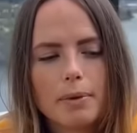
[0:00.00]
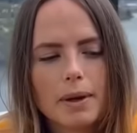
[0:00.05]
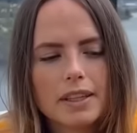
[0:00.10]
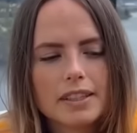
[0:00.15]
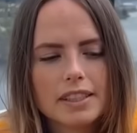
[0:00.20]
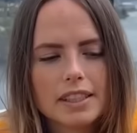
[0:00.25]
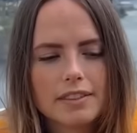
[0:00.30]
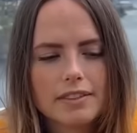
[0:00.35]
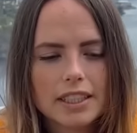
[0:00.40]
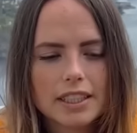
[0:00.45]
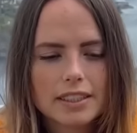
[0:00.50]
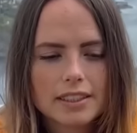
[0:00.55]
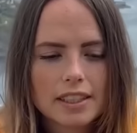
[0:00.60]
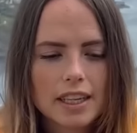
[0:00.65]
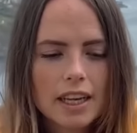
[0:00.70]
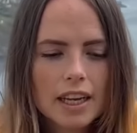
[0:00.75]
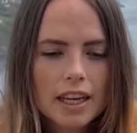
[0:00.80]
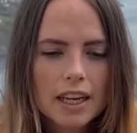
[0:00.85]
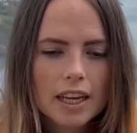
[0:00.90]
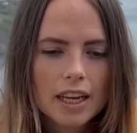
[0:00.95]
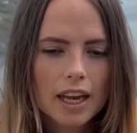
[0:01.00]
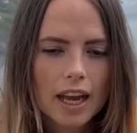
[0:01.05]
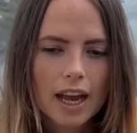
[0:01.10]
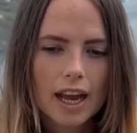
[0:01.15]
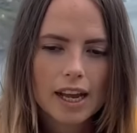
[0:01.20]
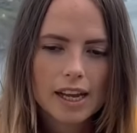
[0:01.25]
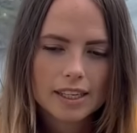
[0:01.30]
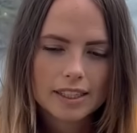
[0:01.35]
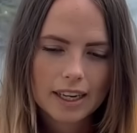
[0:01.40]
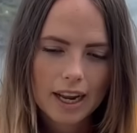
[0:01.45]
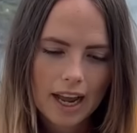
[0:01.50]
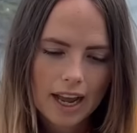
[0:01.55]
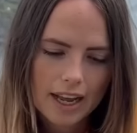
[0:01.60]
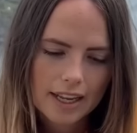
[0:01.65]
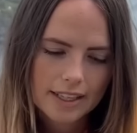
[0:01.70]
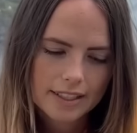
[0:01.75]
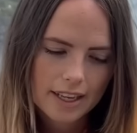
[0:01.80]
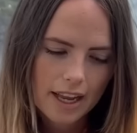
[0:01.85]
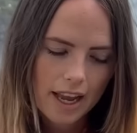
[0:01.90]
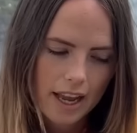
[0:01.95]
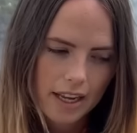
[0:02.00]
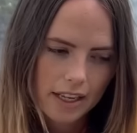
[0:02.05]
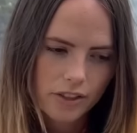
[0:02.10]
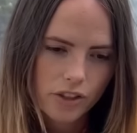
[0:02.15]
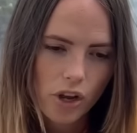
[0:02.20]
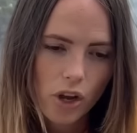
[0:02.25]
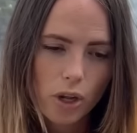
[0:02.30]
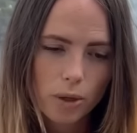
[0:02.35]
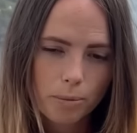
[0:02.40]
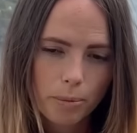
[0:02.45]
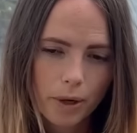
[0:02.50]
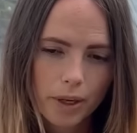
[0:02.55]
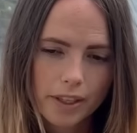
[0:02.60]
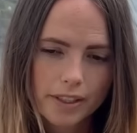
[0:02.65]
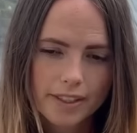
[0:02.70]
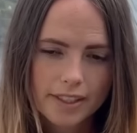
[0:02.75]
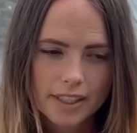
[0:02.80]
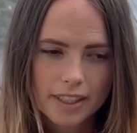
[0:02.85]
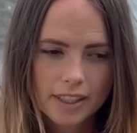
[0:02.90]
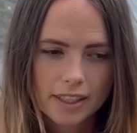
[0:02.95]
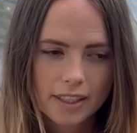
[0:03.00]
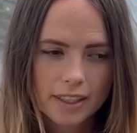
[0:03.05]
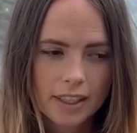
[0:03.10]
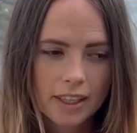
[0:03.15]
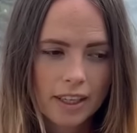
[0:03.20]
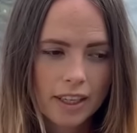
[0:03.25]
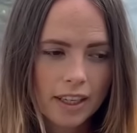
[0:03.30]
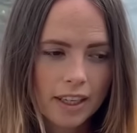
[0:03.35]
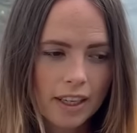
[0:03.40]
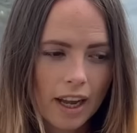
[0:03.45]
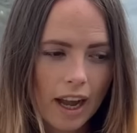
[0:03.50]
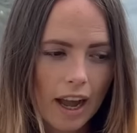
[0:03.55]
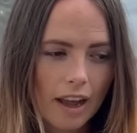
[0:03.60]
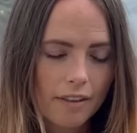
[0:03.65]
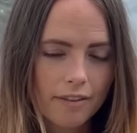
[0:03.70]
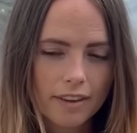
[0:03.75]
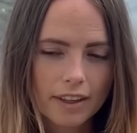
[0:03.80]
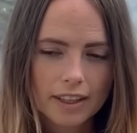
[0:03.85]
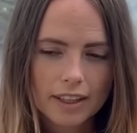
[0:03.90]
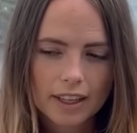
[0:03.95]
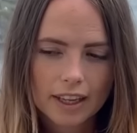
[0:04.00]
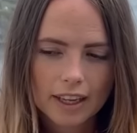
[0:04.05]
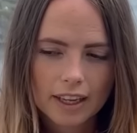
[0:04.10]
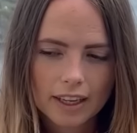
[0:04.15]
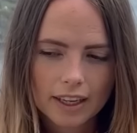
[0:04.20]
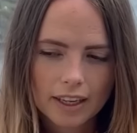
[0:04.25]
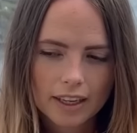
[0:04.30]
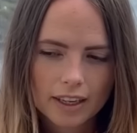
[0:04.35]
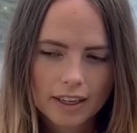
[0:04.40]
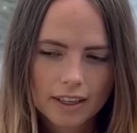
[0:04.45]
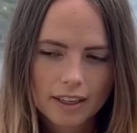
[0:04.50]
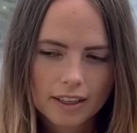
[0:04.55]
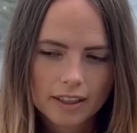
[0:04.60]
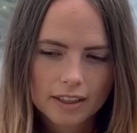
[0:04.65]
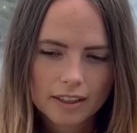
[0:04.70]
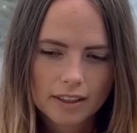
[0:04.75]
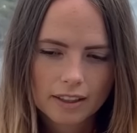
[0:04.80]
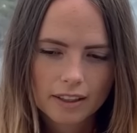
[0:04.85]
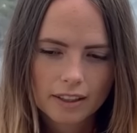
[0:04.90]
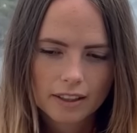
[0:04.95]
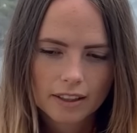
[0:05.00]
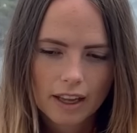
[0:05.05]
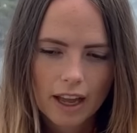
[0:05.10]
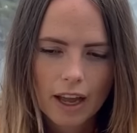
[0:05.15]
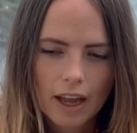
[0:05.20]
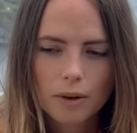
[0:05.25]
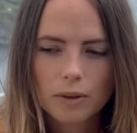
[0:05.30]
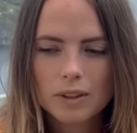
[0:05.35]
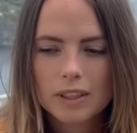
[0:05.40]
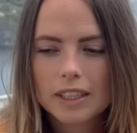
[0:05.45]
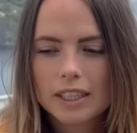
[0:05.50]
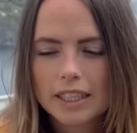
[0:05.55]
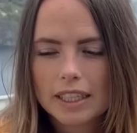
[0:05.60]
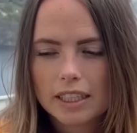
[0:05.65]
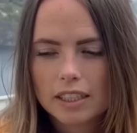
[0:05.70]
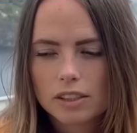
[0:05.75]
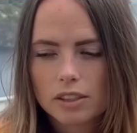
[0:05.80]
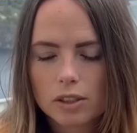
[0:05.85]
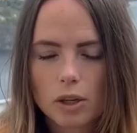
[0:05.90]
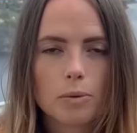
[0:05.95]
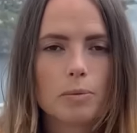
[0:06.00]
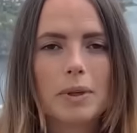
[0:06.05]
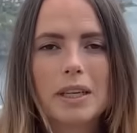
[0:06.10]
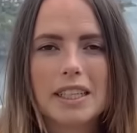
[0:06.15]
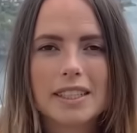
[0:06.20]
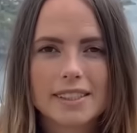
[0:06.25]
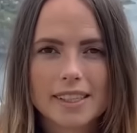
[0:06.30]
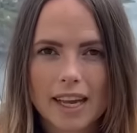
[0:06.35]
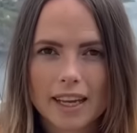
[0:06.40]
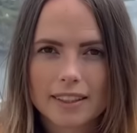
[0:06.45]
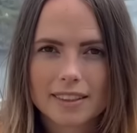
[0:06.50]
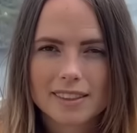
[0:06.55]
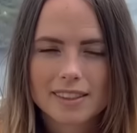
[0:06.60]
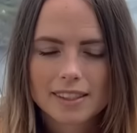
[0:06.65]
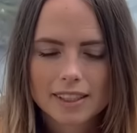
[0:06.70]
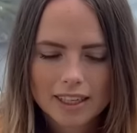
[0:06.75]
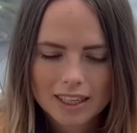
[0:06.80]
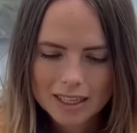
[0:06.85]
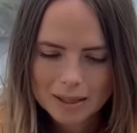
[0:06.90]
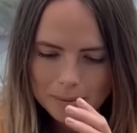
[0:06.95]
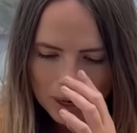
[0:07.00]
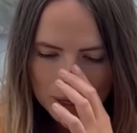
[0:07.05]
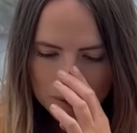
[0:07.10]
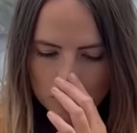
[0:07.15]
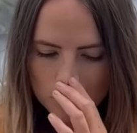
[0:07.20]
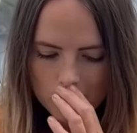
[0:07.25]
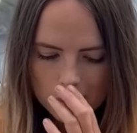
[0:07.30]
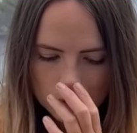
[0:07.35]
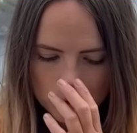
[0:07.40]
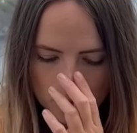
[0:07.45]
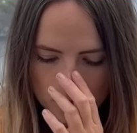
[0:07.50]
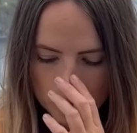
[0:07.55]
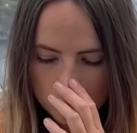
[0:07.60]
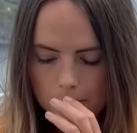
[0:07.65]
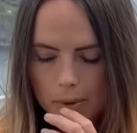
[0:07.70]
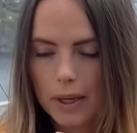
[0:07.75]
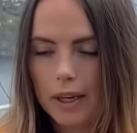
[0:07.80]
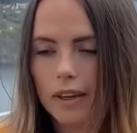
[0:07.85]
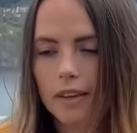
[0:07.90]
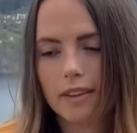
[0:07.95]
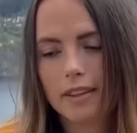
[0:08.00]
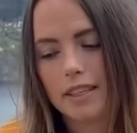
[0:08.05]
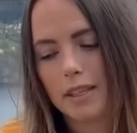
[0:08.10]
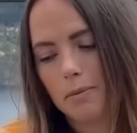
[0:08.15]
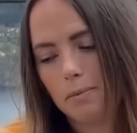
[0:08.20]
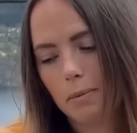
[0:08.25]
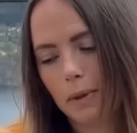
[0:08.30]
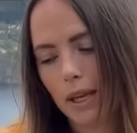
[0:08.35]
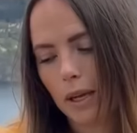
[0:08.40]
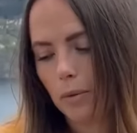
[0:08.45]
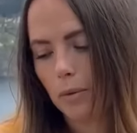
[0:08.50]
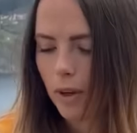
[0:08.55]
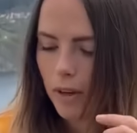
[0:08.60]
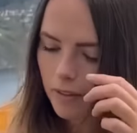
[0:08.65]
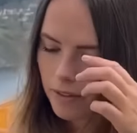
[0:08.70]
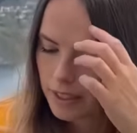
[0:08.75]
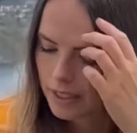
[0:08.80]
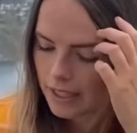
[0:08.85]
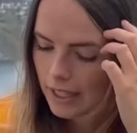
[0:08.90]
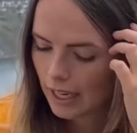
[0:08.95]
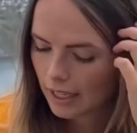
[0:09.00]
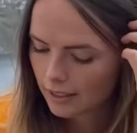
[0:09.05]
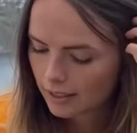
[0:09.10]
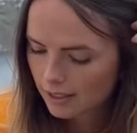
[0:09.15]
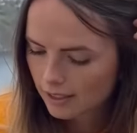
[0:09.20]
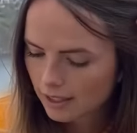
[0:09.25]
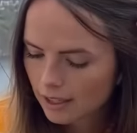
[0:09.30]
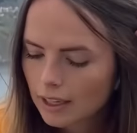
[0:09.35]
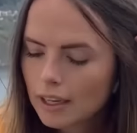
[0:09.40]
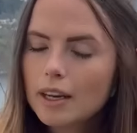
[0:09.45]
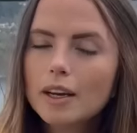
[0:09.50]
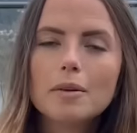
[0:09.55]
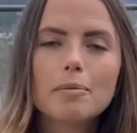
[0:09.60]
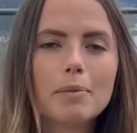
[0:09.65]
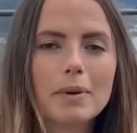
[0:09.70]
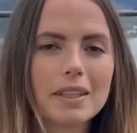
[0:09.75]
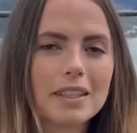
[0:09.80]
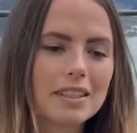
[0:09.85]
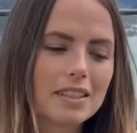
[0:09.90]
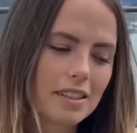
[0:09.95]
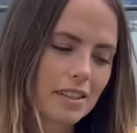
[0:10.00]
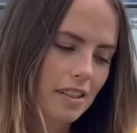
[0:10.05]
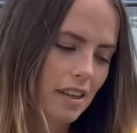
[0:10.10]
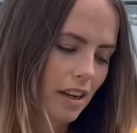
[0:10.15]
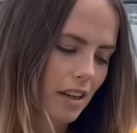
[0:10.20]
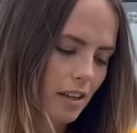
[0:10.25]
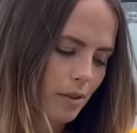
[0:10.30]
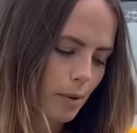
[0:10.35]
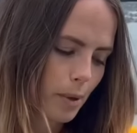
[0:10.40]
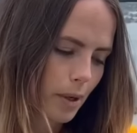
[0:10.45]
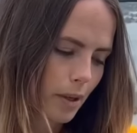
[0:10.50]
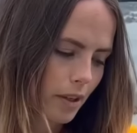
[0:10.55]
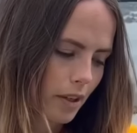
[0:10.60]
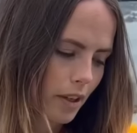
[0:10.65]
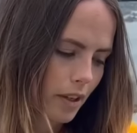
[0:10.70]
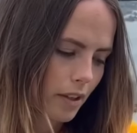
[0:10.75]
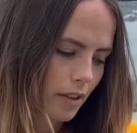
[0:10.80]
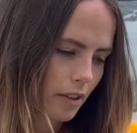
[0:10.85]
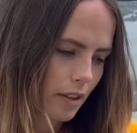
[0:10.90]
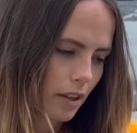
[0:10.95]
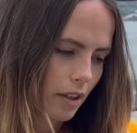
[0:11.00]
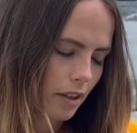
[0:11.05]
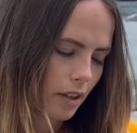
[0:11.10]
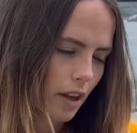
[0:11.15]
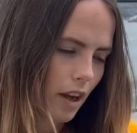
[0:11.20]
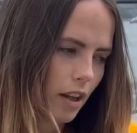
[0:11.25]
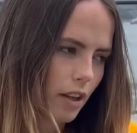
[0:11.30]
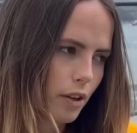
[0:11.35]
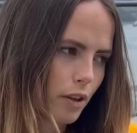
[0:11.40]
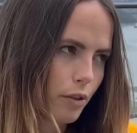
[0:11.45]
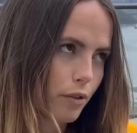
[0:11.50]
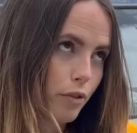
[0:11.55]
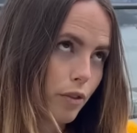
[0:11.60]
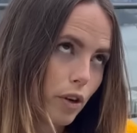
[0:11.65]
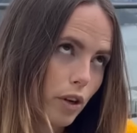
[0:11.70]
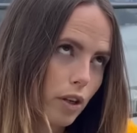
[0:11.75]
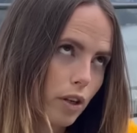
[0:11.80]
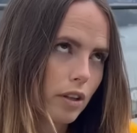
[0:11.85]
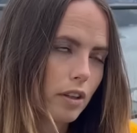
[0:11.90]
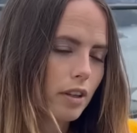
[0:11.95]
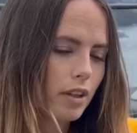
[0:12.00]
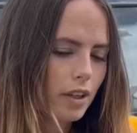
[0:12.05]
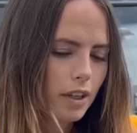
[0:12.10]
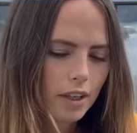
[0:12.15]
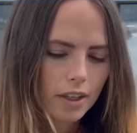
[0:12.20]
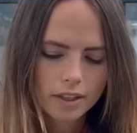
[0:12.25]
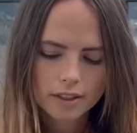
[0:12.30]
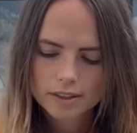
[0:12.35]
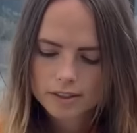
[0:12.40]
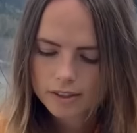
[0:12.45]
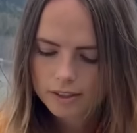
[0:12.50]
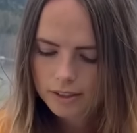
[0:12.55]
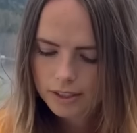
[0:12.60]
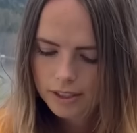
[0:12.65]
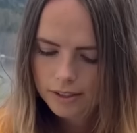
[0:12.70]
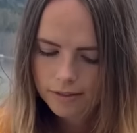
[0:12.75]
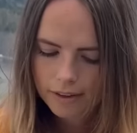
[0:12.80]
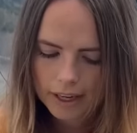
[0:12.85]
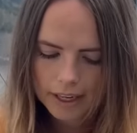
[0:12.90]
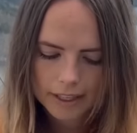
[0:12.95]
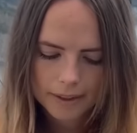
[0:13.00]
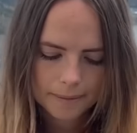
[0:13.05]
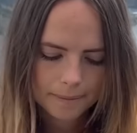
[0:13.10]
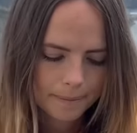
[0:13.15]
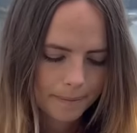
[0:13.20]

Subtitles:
positive ease, and as a tall person I feel like I only need so many tents in my wardrobe, this being one of the tents, but this is color work, colorful, so it's fine.